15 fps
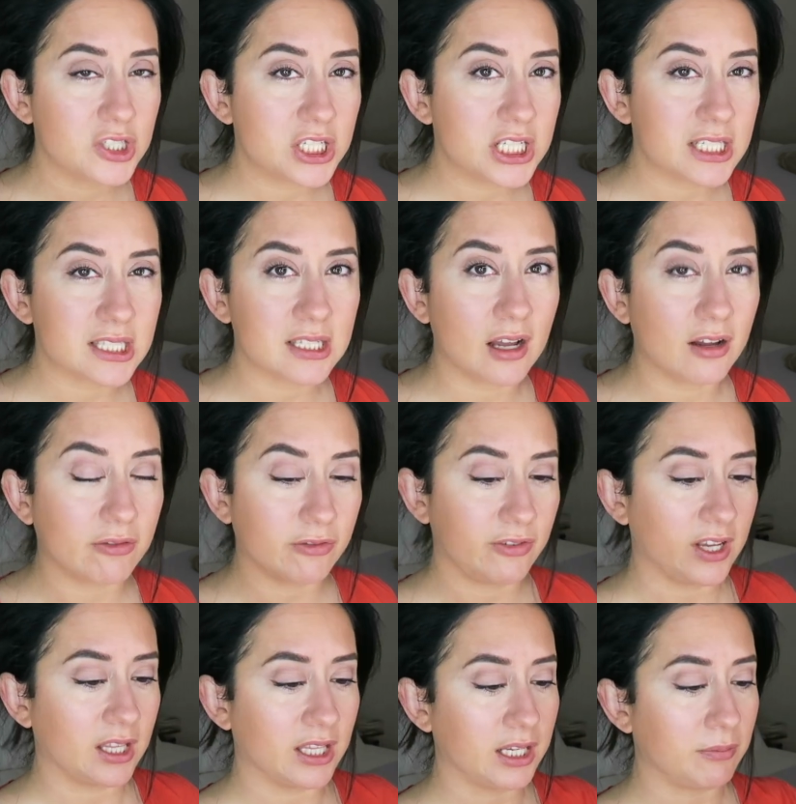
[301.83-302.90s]
Crunchy is not
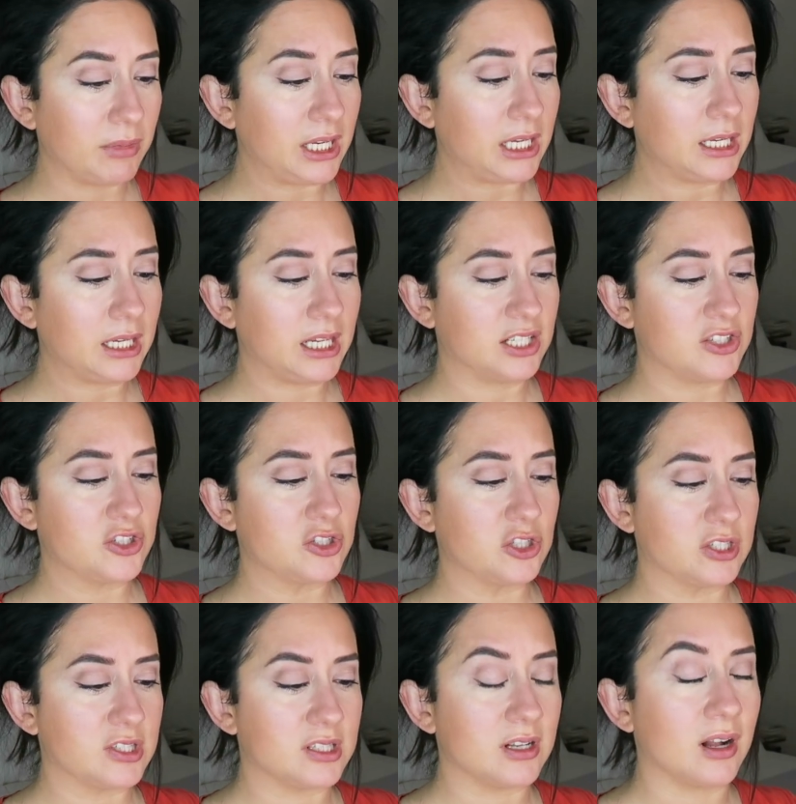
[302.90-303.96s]
failing me. It's
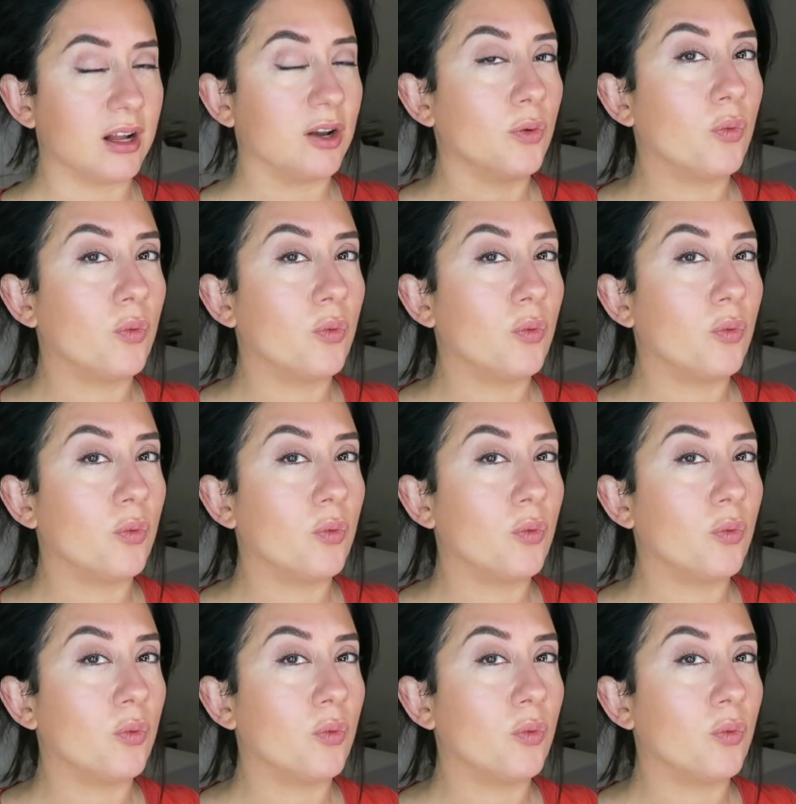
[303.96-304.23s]
just not